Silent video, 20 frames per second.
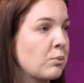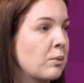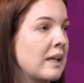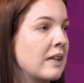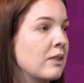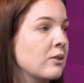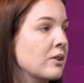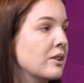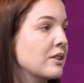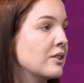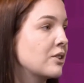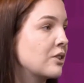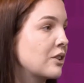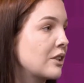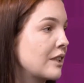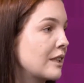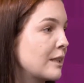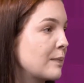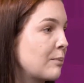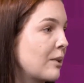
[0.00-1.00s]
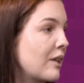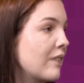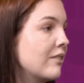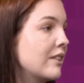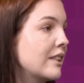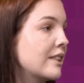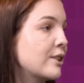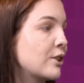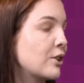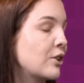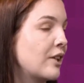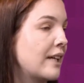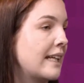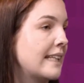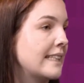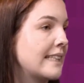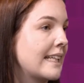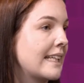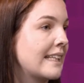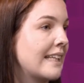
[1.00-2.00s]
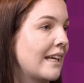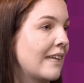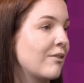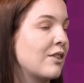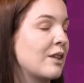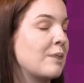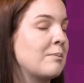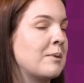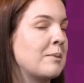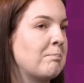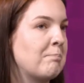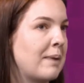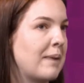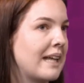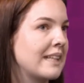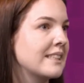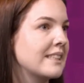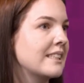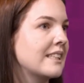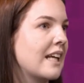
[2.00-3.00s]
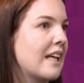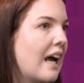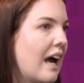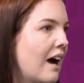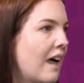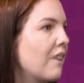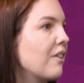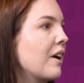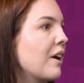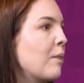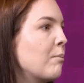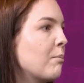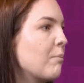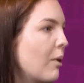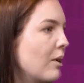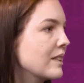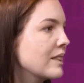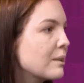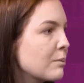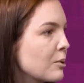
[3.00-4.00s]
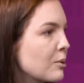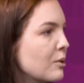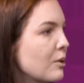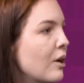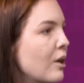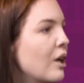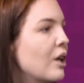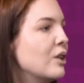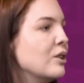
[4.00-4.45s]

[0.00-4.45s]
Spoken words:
we look at students' previous degrees and give them the best outcome possible.